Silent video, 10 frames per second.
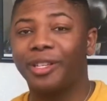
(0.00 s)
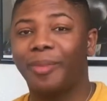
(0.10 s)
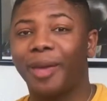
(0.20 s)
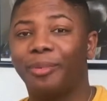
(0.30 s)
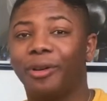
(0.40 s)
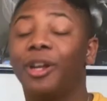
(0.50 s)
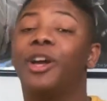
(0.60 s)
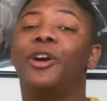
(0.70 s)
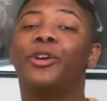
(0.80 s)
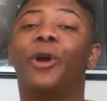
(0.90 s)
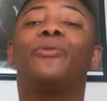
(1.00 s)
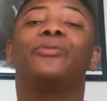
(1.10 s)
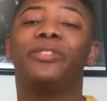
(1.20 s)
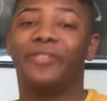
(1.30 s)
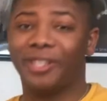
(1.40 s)
to paper, go
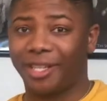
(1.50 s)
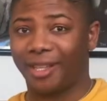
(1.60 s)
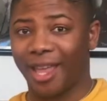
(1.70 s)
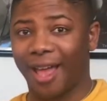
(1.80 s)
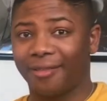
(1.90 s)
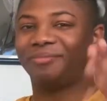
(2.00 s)
revisit that.